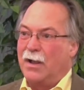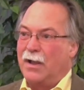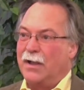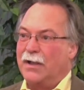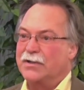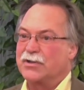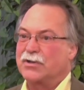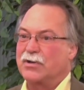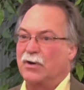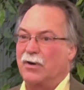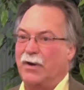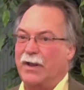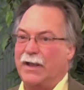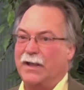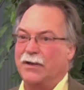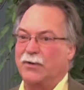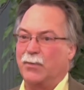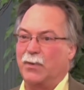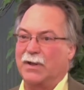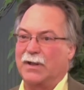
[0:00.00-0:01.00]
is turning
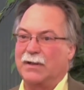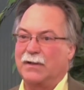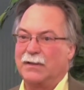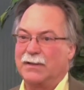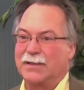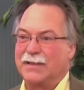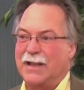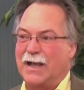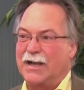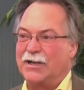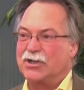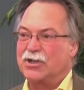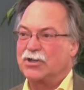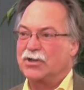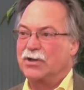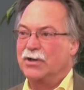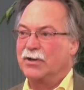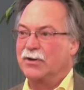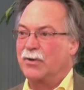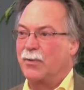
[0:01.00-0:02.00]
into a lush
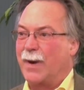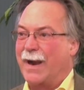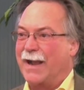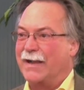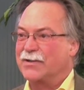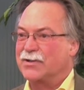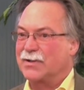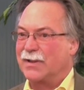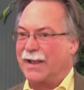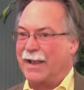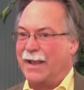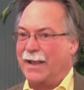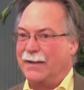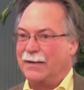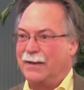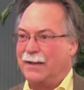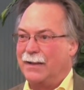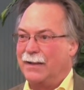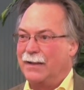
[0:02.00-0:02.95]
grassland.